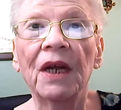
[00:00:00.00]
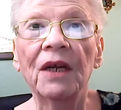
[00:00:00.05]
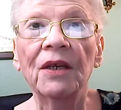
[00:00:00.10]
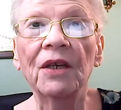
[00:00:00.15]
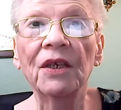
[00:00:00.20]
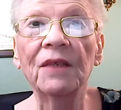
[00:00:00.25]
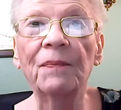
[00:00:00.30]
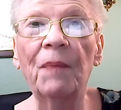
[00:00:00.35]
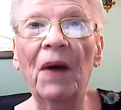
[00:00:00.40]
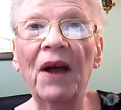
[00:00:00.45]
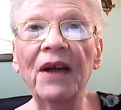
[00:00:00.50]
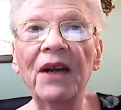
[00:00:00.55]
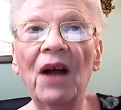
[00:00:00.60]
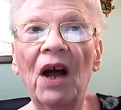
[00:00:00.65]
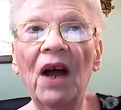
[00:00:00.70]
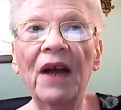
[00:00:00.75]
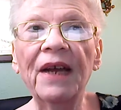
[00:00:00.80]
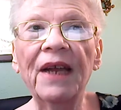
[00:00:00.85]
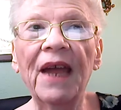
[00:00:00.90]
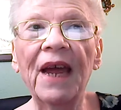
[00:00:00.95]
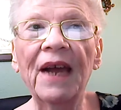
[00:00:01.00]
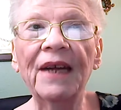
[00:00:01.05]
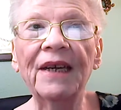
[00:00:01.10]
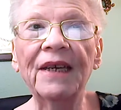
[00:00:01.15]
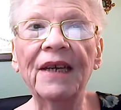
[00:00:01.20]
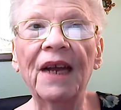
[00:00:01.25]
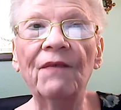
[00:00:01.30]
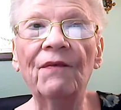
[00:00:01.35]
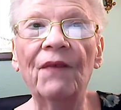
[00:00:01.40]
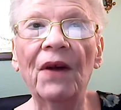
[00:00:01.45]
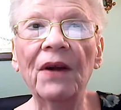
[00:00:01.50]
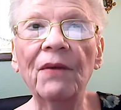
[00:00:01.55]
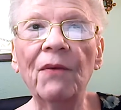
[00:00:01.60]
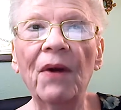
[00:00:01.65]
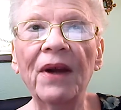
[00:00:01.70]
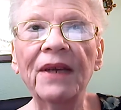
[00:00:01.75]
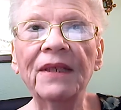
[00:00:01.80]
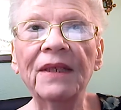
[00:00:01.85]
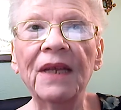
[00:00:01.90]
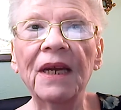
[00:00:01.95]
Despite high candidate
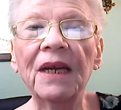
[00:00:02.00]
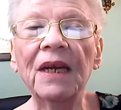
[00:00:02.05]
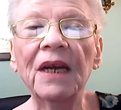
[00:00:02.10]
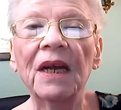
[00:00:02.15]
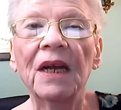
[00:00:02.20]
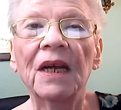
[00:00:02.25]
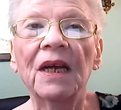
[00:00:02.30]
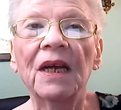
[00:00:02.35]
fundraising,